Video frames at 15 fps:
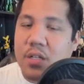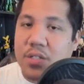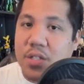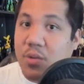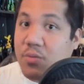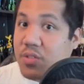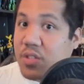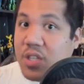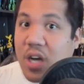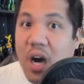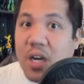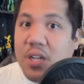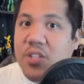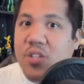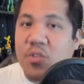Don't
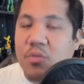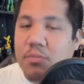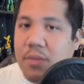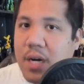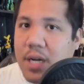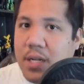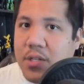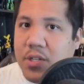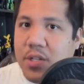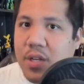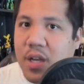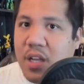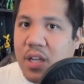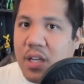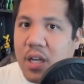talk too much
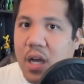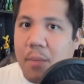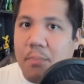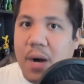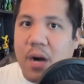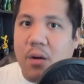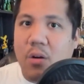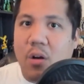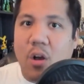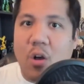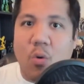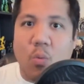about